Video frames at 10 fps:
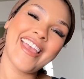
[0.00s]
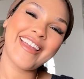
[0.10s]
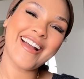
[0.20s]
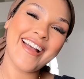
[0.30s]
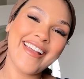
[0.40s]

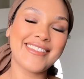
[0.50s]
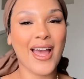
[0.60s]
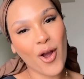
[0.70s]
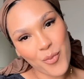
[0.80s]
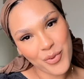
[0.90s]
Hey guys,
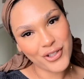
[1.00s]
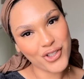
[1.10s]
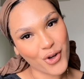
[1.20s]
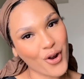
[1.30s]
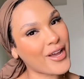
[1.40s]
I hope you
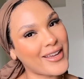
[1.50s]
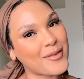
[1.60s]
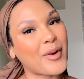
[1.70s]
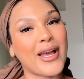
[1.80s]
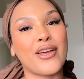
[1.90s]
enjoyed
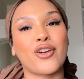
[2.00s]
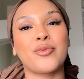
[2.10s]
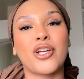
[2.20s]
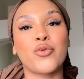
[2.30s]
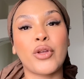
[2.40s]
my
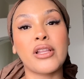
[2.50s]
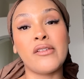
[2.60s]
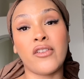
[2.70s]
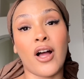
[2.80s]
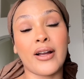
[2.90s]
Ramadan weekly
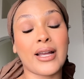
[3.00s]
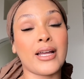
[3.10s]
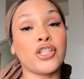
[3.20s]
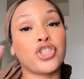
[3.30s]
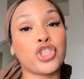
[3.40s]
vlog
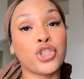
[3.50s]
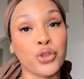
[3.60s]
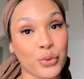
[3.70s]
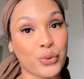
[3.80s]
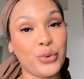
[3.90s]

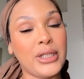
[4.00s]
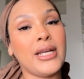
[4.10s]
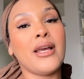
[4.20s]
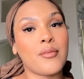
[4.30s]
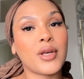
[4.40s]
two.
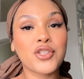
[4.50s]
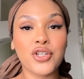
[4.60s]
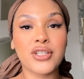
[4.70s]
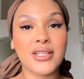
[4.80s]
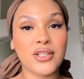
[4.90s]
Make sure
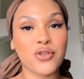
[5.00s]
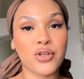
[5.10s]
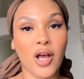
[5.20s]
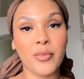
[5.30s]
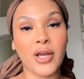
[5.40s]
you stay tuned.
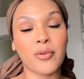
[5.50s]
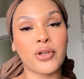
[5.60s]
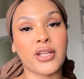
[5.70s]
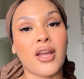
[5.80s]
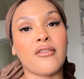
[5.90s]
I'll be
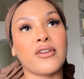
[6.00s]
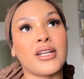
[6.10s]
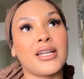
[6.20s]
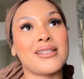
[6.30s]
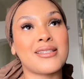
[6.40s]
uploading
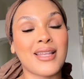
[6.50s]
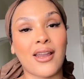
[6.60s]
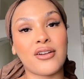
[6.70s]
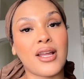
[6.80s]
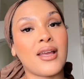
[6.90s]
every
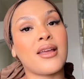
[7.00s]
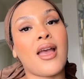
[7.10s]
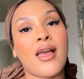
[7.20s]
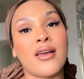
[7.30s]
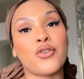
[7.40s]
Saturday
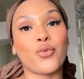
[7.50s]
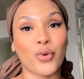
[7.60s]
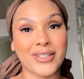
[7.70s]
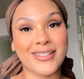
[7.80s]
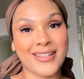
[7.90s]
and
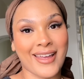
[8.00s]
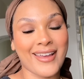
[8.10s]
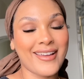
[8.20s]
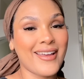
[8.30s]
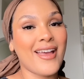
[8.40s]

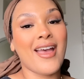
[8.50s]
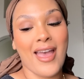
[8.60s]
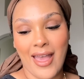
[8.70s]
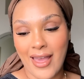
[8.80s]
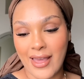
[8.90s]
Wednesday.
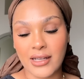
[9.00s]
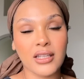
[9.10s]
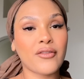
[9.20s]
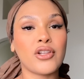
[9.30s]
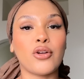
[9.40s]
And
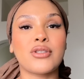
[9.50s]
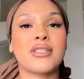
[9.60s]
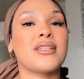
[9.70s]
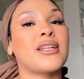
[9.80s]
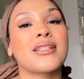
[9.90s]
love you loads.
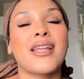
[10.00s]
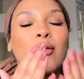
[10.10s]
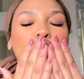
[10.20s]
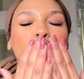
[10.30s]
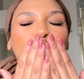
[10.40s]
See you next
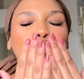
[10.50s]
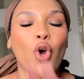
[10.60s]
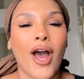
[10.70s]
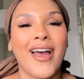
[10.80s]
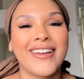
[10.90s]
time.
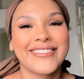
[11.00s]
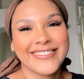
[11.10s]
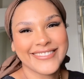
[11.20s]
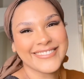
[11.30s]
Mwah.